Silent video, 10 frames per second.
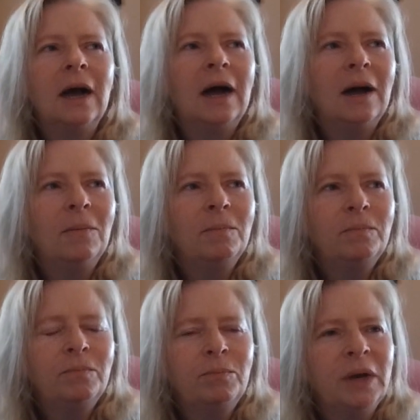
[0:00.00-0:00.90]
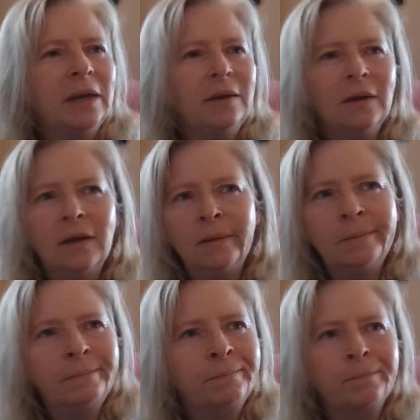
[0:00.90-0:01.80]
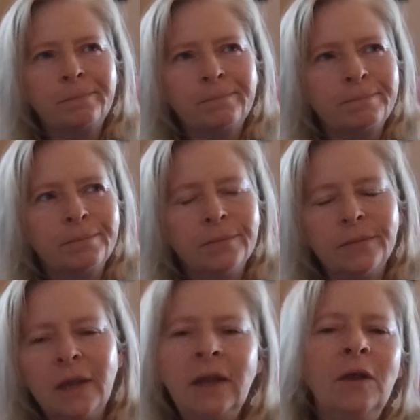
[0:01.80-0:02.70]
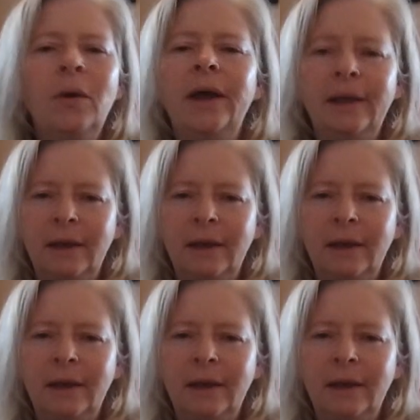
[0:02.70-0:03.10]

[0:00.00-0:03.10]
Um, but, um, anyway,